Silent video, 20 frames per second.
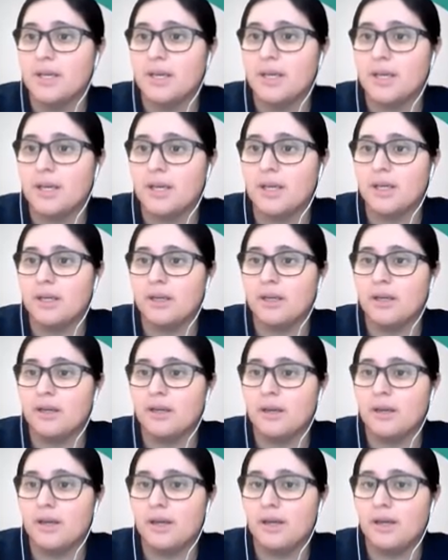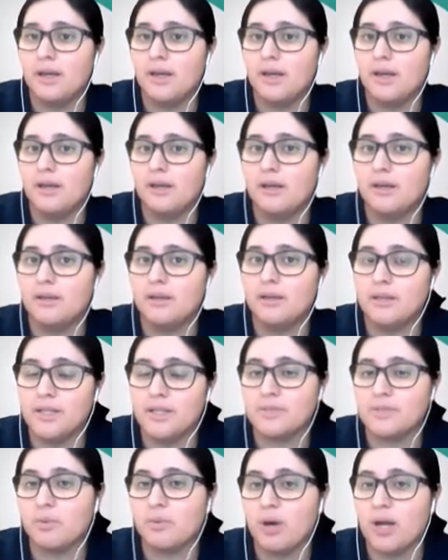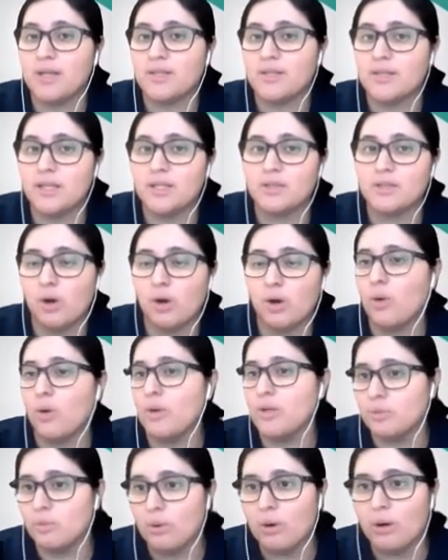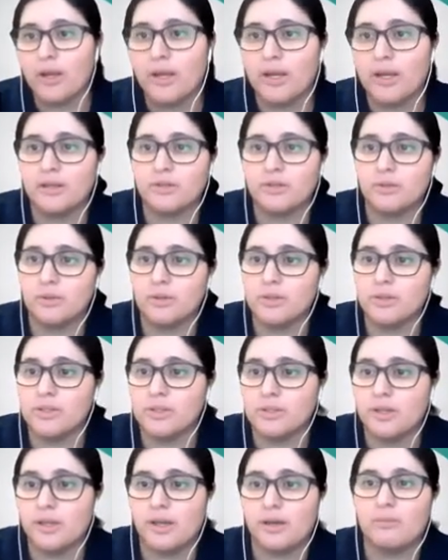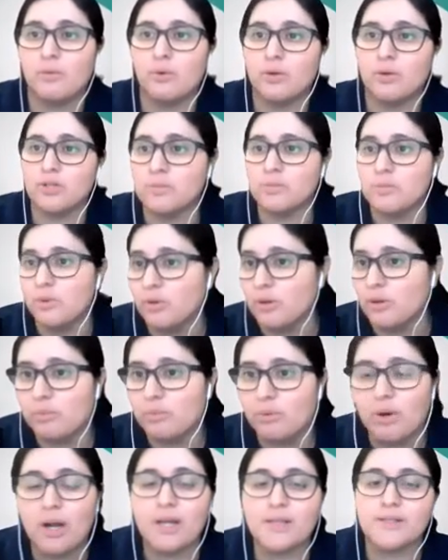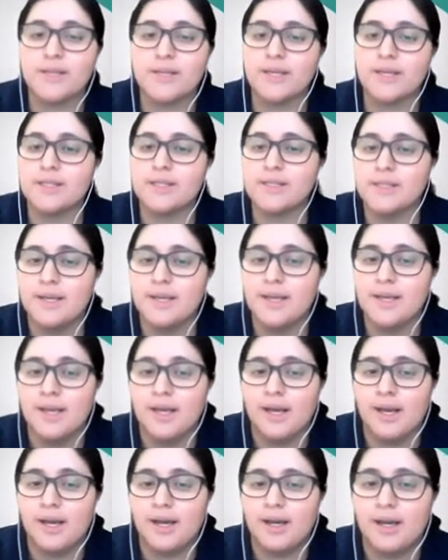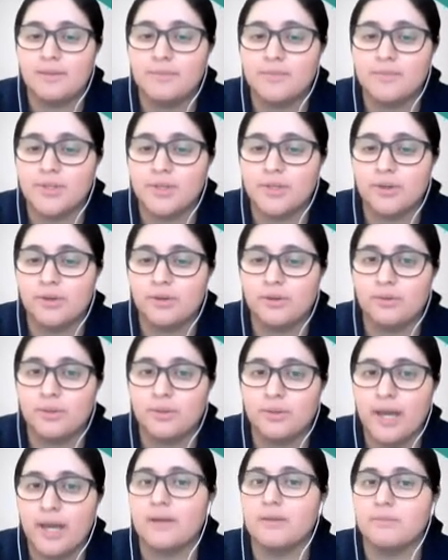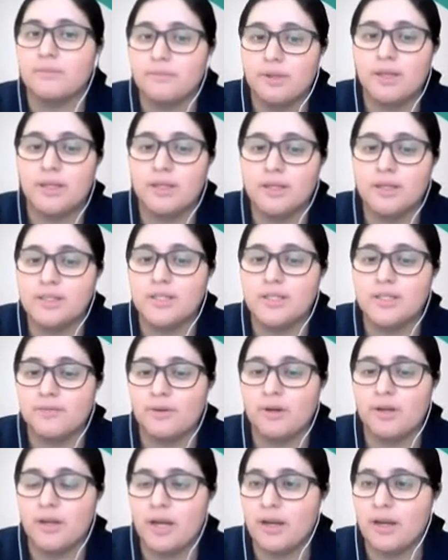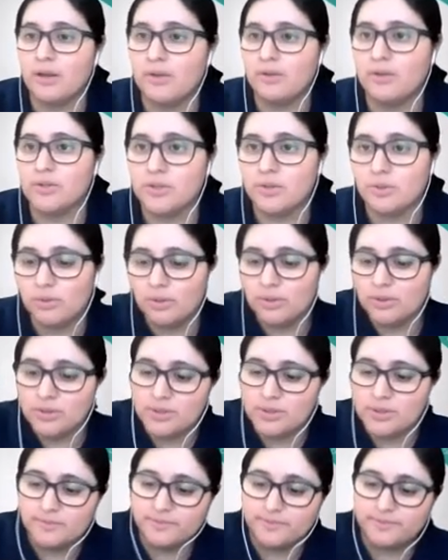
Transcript: in uh, this process. We're always working towards like a more smoother process. Um, so yeah, it is different at other schools.